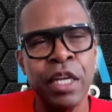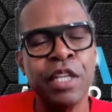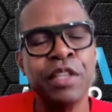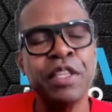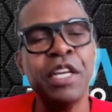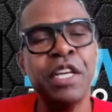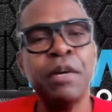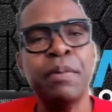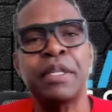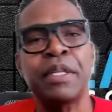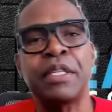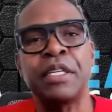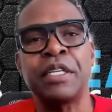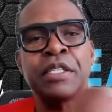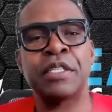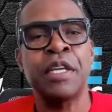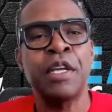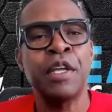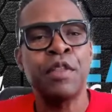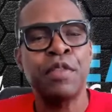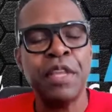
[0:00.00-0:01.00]
Think about
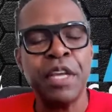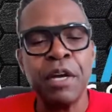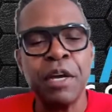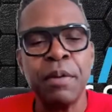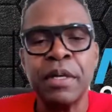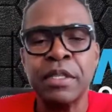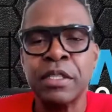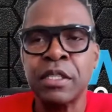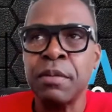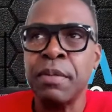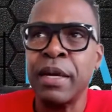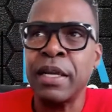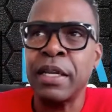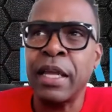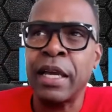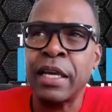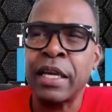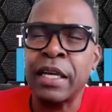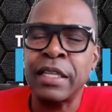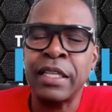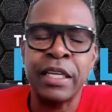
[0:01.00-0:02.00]
this. Think about somebody
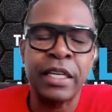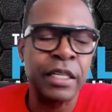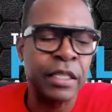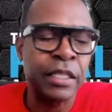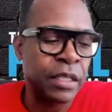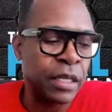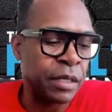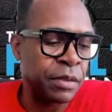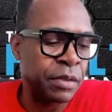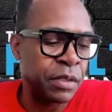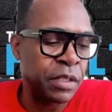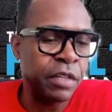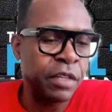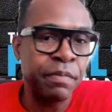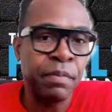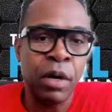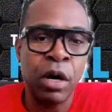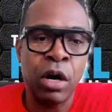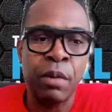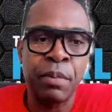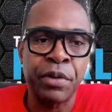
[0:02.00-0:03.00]
like, I think it's Steve
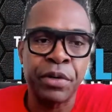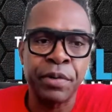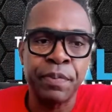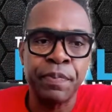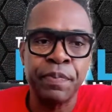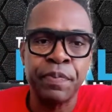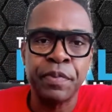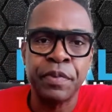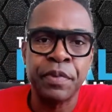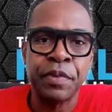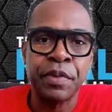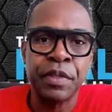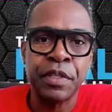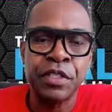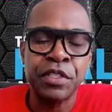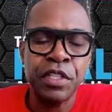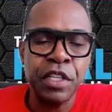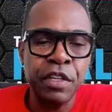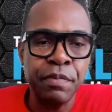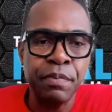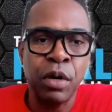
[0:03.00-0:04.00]
Ballmer.
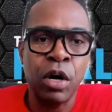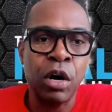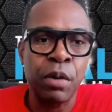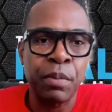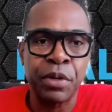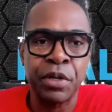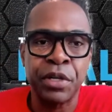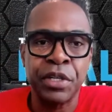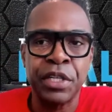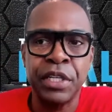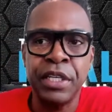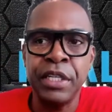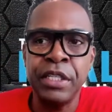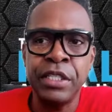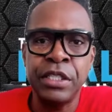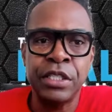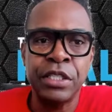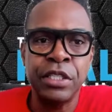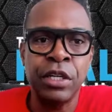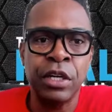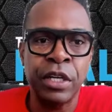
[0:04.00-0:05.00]
Steve Ballmer.
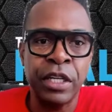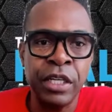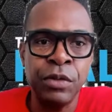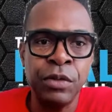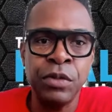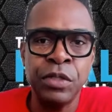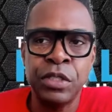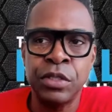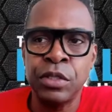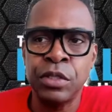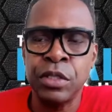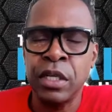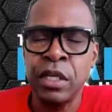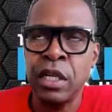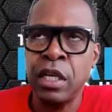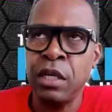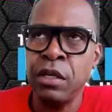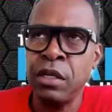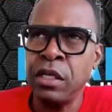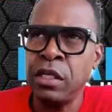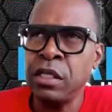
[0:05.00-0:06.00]

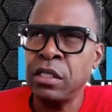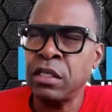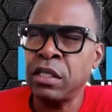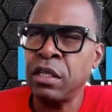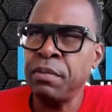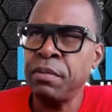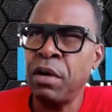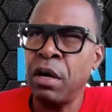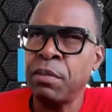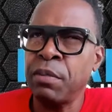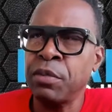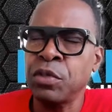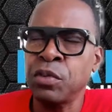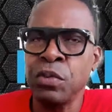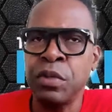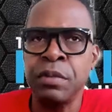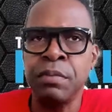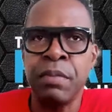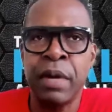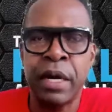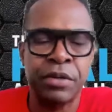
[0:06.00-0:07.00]
Steve Ballmer's
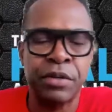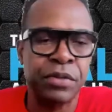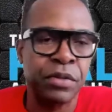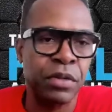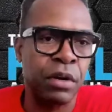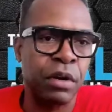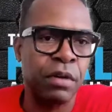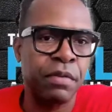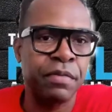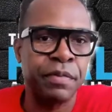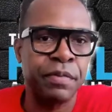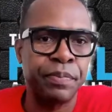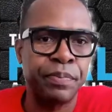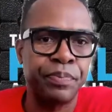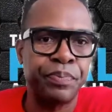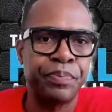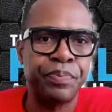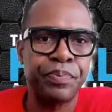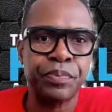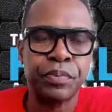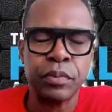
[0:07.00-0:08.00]
with Microsoft.
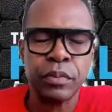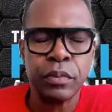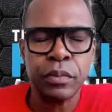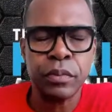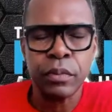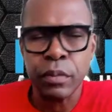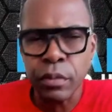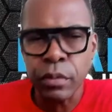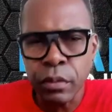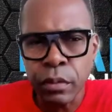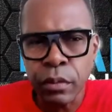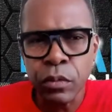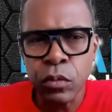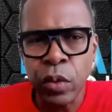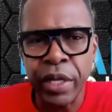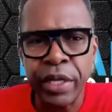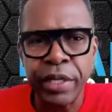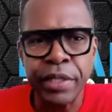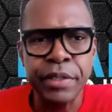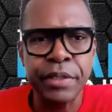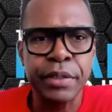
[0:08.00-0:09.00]

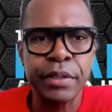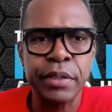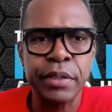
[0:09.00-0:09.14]
Wait,